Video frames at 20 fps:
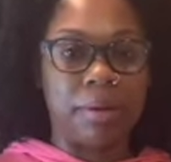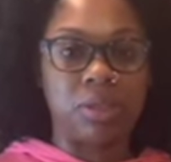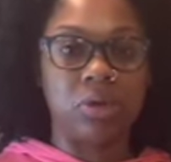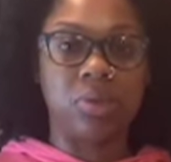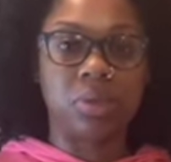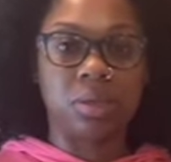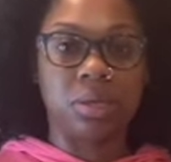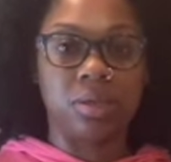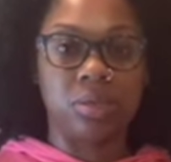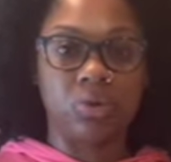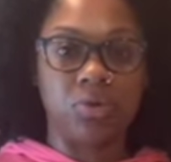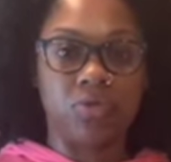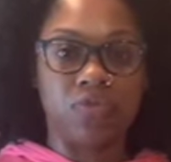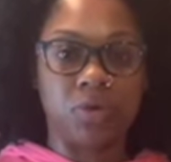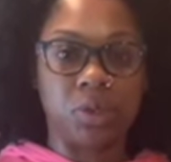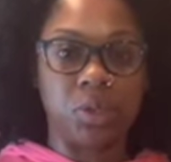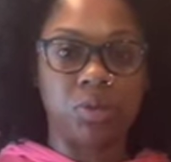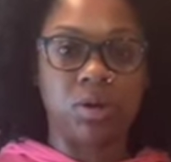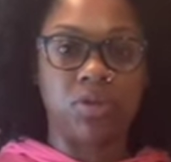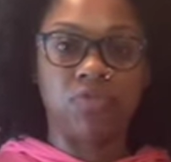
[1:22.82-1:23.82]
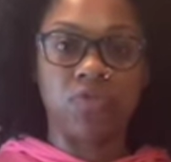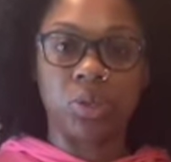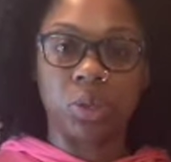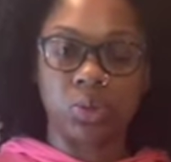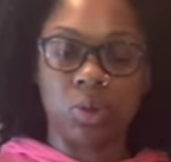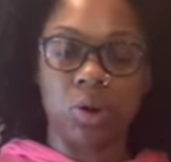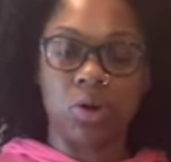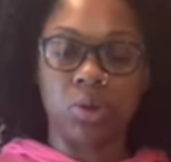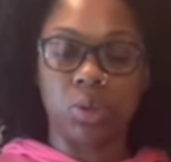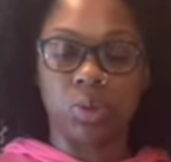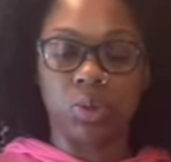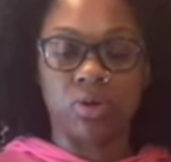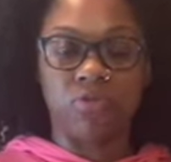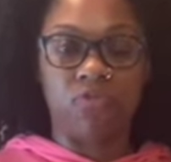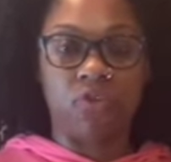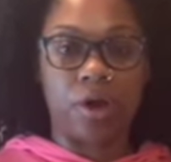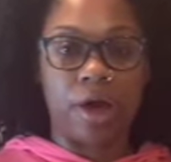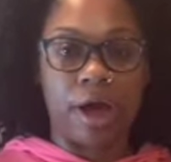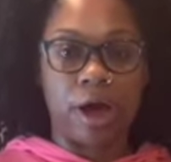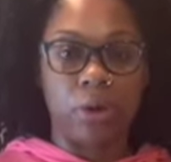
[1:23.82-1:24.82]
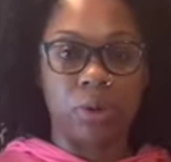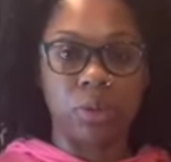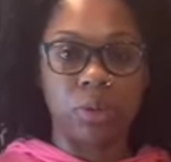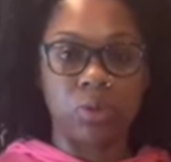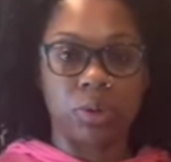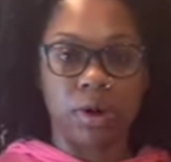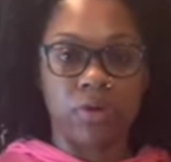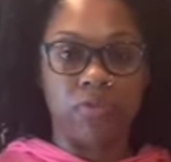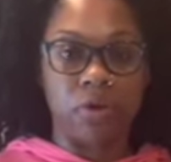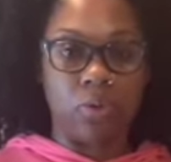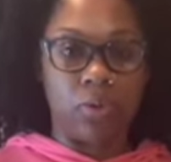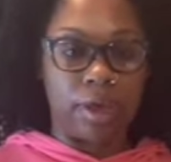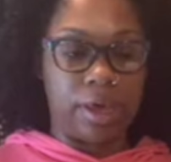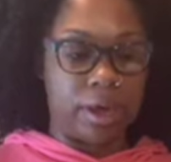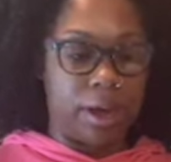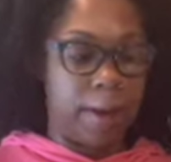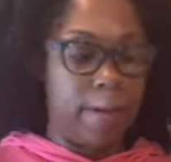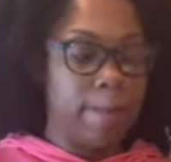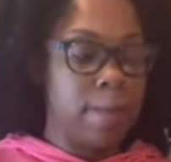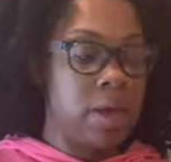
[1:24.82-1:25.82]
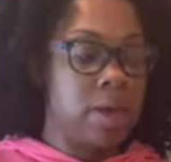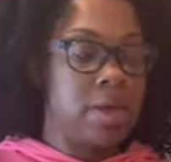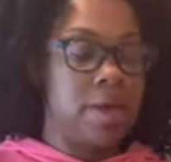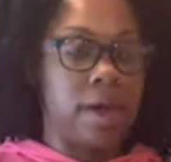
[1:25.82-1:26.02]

sit in the refrigerator for 12 to 24 hours whenever I wake up.